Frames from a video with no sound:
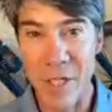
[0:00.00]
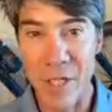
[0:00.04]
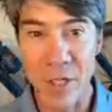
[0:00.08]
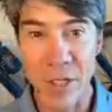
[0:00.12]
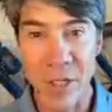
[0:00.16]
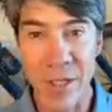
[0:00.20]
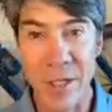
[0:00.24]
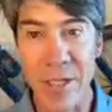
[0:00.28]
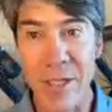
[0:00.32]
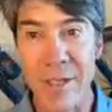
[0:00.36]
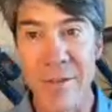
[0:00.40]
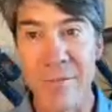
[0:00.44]

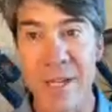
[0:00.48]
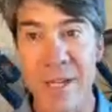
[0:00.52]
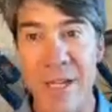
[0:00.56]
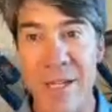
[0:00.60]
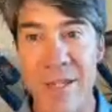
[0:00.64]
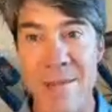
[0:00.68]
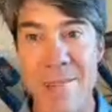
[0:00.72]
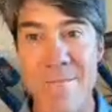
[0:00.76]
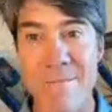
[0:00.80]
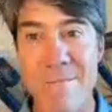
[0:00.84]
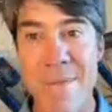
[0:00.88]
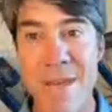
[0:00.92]
She lived
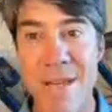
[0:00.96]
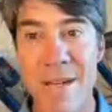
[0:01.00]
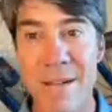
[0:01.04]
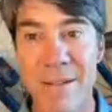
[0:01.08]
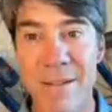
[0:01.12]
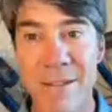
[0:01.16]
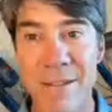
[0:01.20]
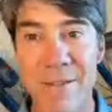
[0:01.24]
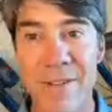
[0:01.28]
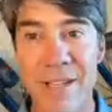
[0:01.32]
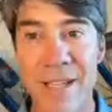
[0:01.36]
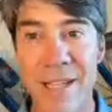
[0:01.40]
in the
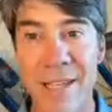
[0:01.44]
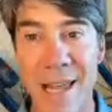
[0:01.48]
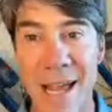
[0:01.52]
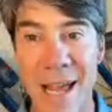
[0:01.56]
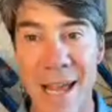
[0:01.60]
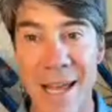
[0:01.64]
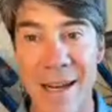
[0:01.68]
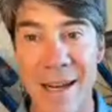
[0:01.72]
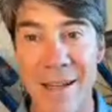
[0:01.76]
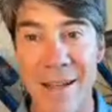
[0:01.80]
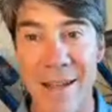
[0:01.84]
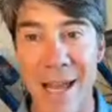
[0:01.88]
middle of Atlanta,